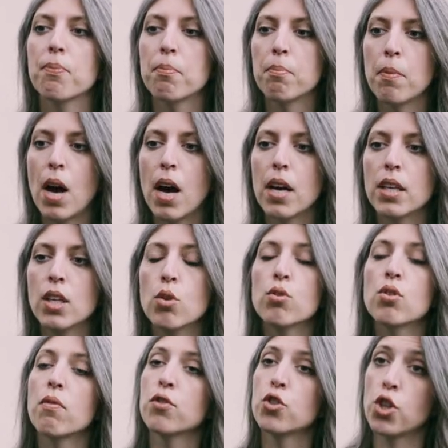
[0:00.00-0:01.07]
my
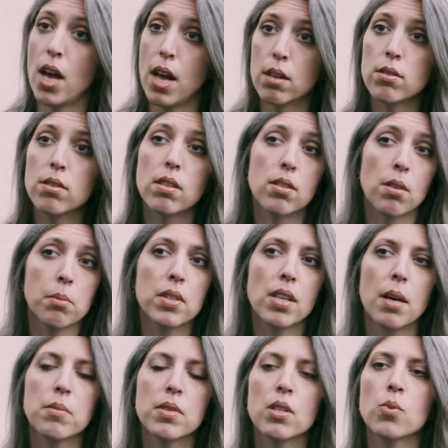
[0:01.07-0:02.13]
use of gels
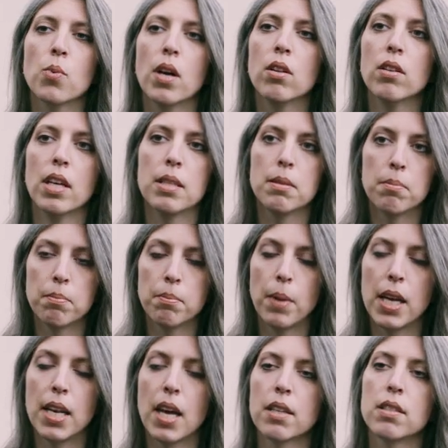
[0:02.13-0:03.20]
sometimes as well in
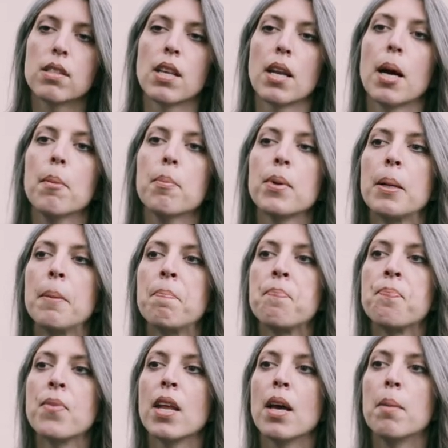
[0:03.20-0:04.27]
my lighting setup.
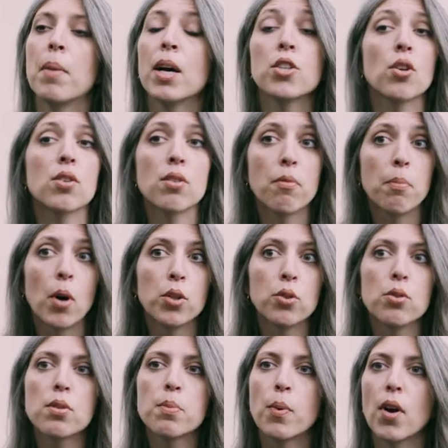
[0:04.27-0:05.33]
My choice of
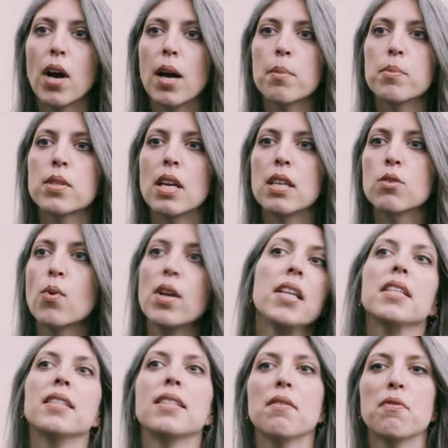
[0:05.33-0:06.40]
models perhaps is
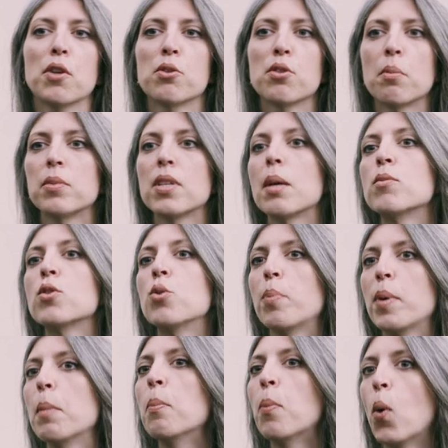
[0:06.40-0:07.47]
really difficult sometimes to
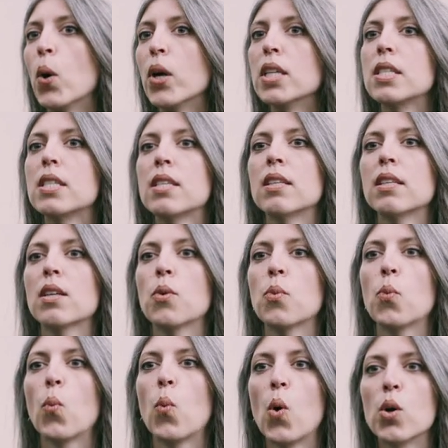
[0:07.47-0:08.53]
pinpoint
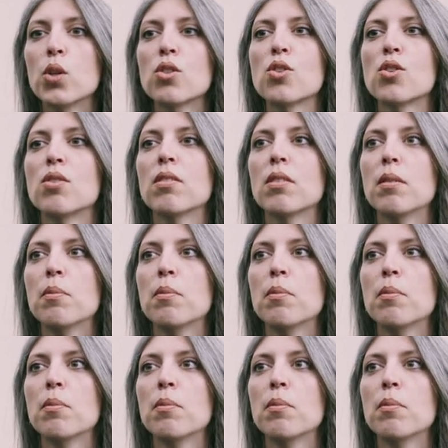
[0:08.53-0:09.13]
what